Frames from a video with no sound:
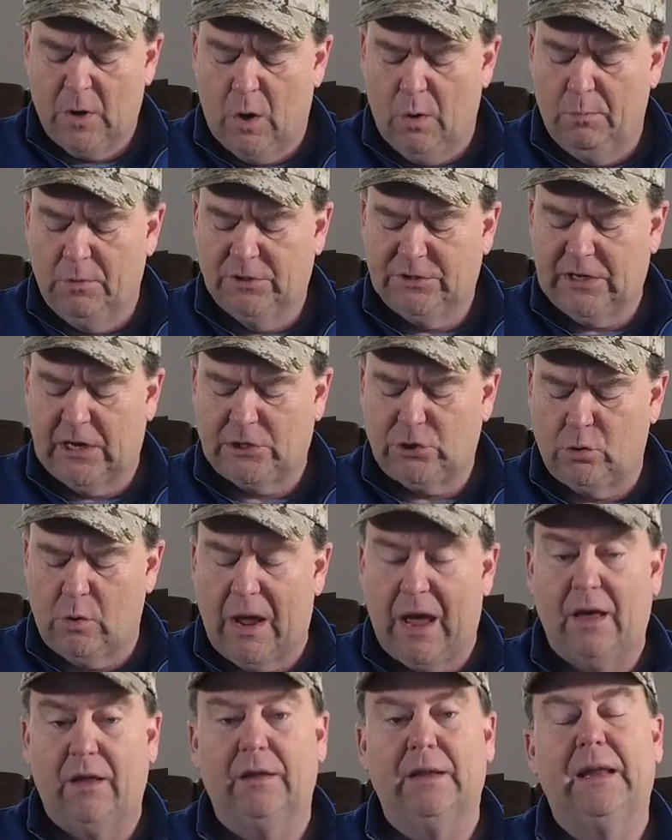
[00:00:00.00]

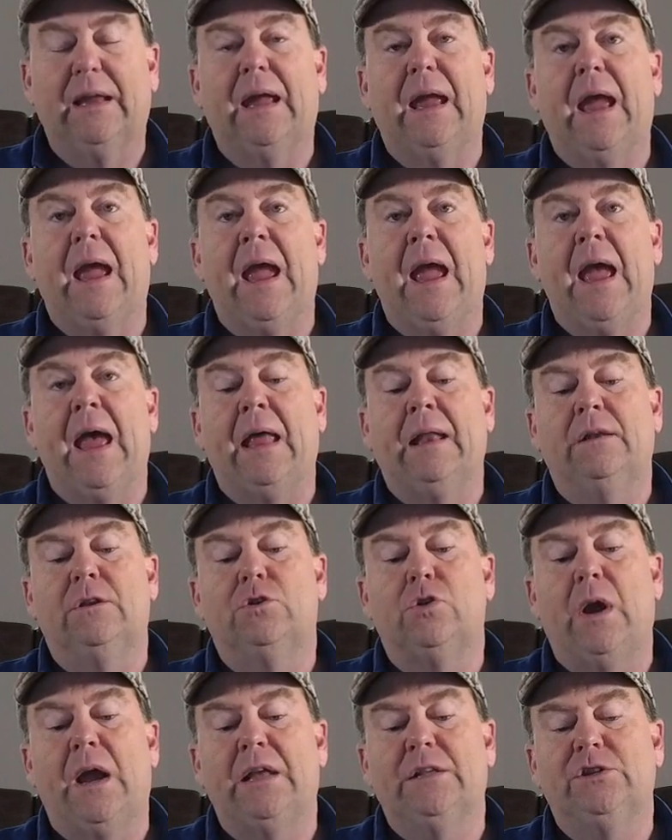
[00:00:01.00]
homosexuality
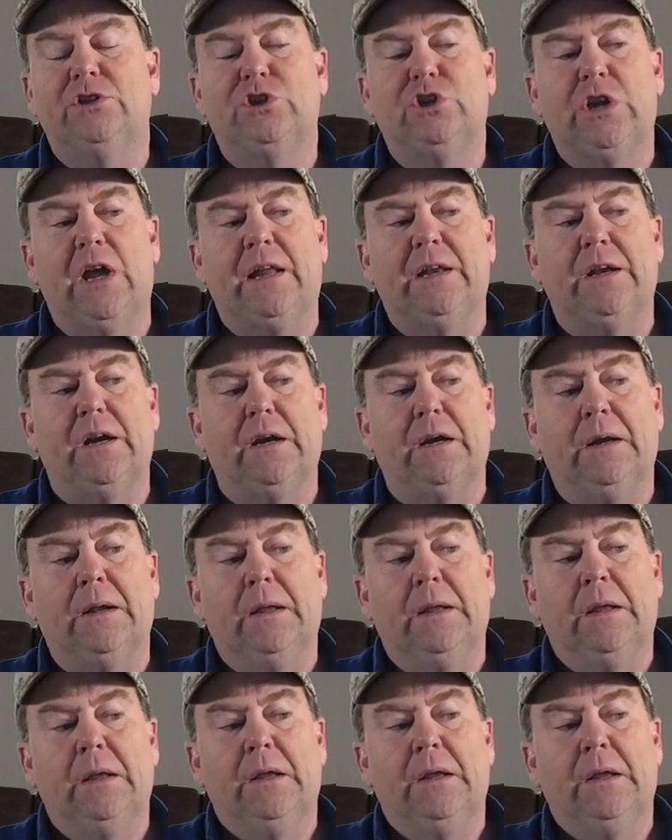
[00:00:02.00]
and transgender.